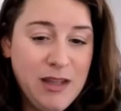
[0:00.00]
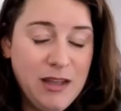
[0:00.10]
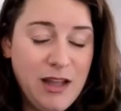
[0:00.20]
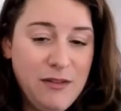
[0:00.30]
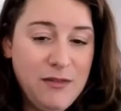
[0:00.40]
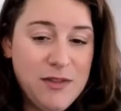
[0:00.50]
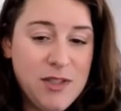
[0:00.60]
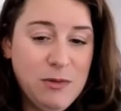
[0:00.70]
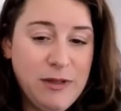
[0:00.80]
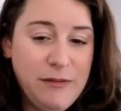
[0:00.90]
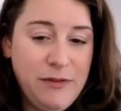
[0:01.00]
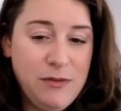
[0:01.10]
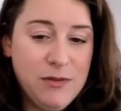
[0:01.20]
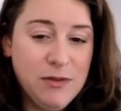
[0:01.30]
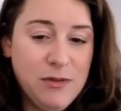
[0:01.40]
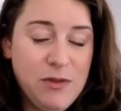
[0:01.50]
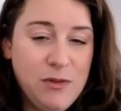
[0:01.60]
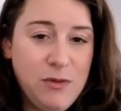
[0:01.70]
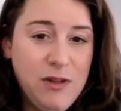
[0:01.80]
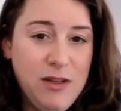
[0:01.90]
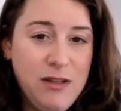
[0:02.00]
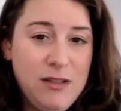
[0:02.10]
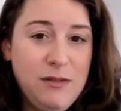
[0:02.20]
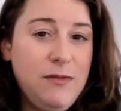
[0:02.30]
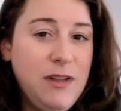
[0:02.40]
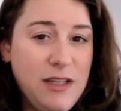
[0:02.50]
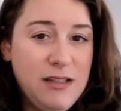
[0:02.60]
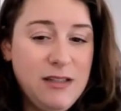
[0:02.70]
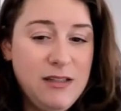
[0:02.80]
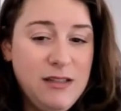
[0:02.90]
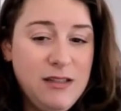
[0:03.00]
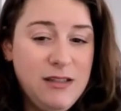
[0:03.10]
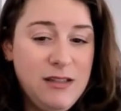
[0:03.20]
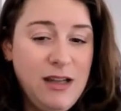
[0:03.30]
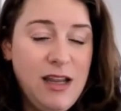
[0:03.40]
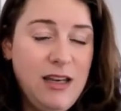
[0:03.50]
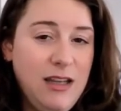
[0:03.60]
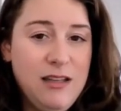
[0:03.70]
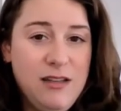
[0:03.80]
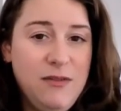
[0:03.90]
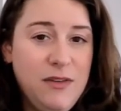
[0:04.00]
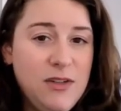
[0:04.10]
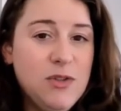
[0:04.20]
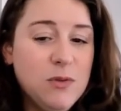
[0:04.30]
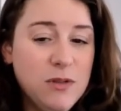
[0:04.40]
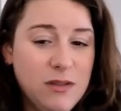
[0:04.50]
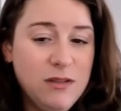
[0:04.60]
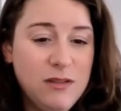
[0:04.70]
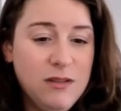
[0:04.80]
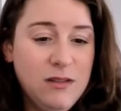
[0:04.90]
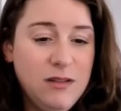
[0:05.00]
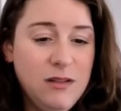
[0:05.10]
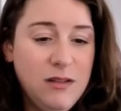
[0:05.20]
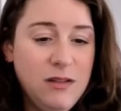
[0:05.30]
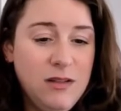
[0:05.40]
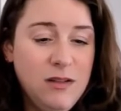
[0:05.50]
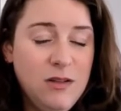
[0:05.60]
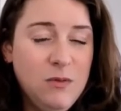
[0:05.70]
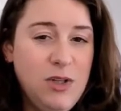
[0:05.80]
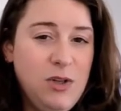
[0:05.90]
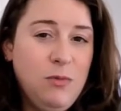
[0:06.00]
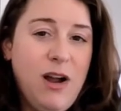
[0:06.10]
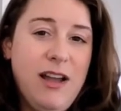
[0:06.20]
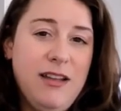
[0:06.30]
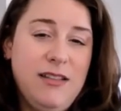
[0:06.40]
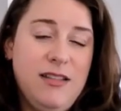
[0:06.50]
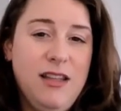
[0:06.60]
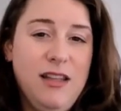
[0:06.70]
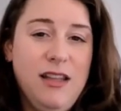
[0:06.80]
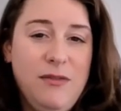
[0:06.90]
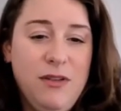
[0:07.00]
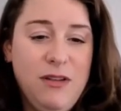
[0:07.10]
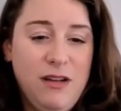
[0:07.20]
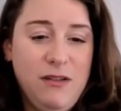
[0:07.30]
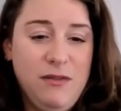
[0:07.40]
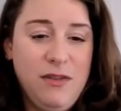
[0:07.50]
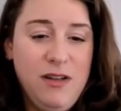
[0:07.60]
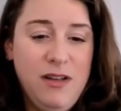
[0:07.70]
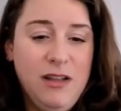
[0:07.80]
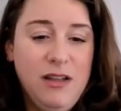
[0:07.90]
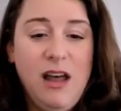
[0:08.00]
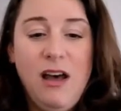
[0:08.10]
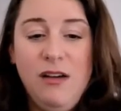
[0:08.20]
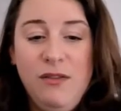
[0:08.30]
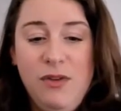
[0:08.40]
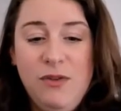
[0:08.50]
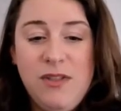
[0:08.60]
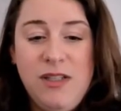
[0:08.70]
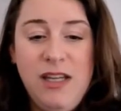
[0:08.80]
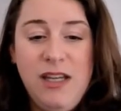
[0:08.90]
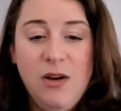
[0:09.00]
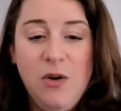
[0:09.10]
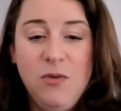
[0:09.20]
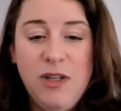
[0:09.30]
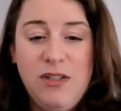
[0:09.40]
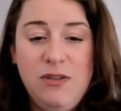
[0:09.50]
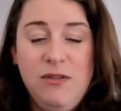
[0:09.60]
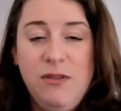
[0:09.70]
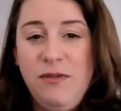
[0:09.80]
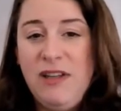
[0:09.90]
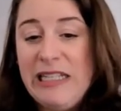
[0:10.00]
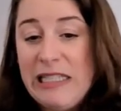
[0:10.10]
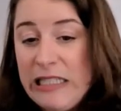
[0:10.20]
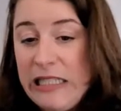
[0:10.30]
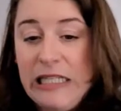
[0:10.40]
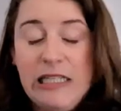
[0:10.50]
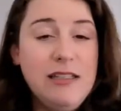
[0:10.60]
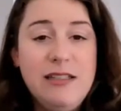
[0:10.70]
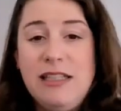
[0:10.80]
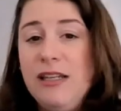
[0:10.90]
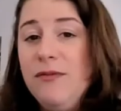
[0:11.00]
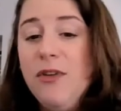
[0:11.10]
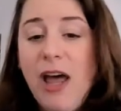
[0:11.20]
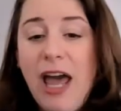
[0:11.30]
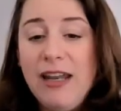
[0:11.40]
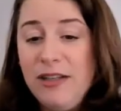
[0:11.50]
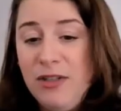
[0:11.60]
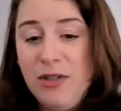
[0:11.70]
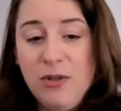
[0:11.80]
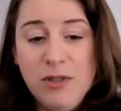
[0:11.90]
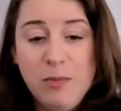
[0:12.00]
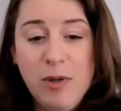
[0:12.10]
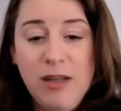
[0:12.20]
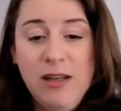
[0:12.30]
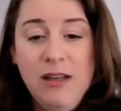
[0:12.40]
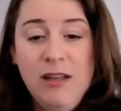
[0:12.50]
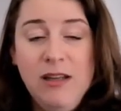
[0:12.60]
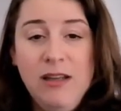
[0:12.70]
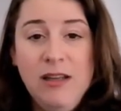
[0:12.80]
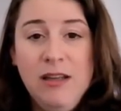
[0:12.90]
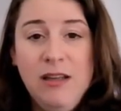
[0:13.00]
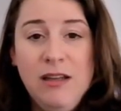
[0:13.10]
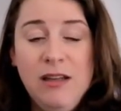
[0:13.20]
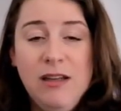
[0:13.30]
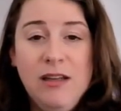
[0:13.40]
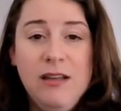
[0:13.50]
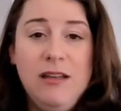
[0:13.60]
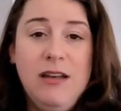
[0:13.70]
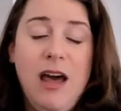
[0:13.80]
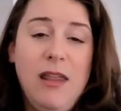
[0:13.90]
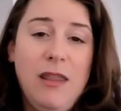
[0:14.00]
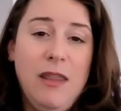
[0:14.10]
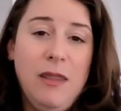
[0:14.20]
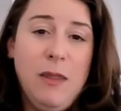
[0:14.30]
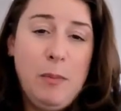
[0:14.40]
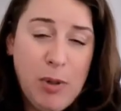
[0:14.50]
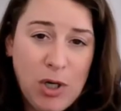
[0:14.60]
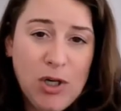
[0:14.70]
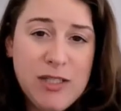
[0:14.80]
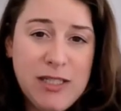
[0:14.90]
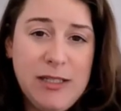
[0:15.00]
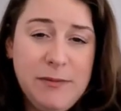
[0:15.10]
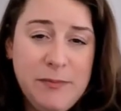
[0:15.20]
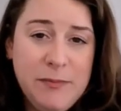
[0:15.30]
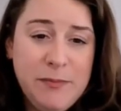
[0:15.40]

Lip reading: Love is the refusal to defeat any individual. When you rise to the level of love, you seek only to defeat sin and sinful attitudes, but not the person.